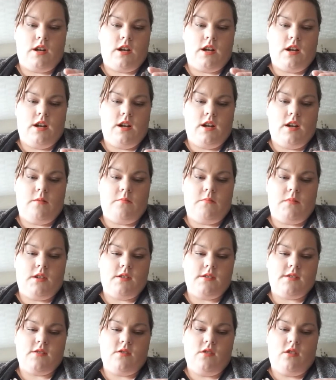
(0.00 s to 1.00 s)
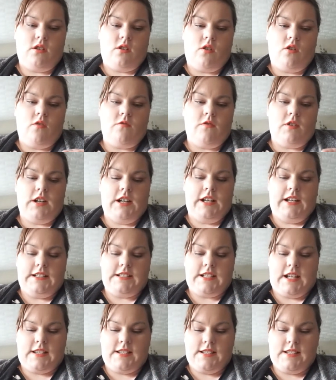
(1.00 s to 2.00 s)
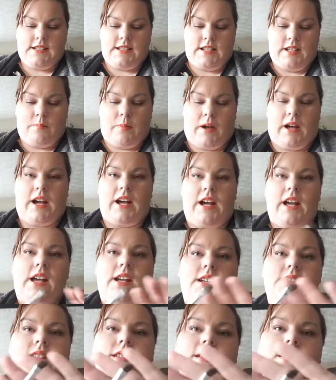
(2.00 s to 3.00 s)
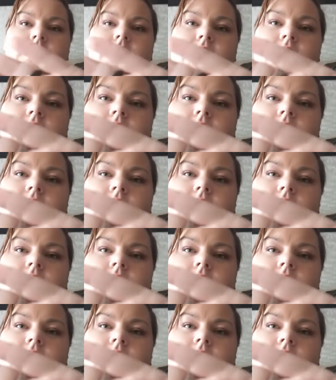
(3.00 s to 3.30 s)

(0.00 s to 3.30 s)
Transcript: It's not overly densely packed.